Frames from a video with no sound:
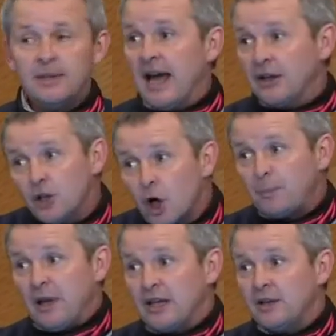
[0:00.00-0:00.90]
Now, the
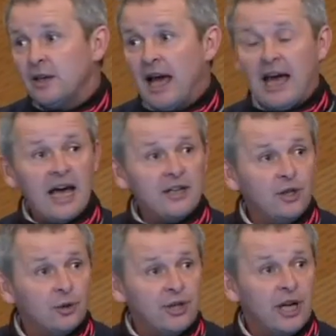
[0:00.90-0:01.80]
European
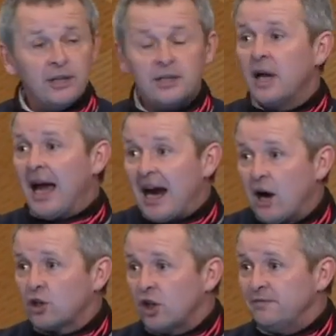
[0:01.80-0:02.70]
Union,
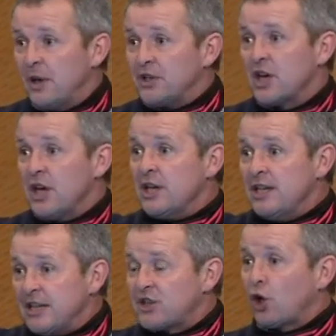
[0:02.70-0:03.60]
our government,
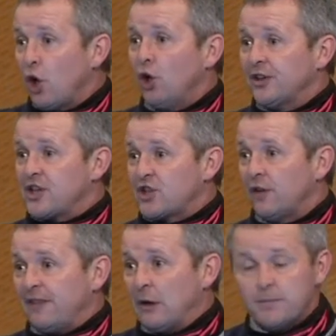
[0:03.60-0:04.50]
needs to call this
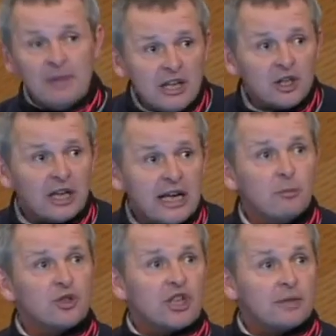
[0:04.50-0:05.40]
stuff out immediately. It
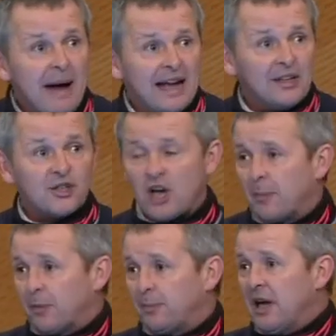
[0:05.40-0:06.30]
must demand to
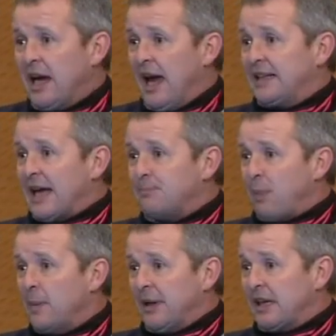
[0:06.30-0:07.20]
stop that
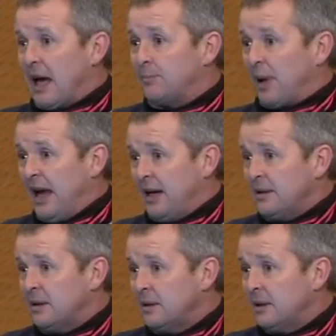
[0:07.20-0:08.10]
bombing
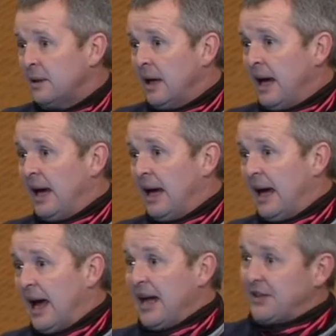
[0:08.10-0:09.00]
campaign.
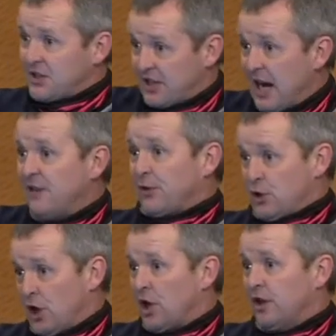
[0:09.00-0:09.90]
and a safe
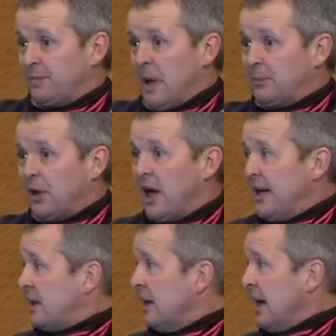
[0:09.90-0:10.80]
return of people
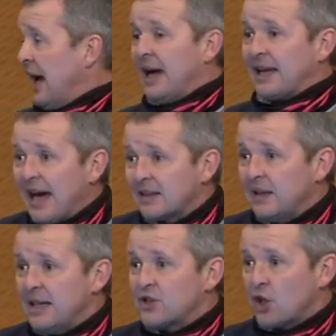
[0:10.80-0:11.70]
like
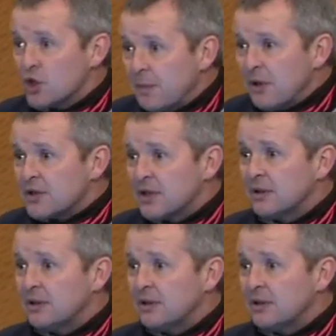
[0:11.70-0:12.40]
Kathleen's husband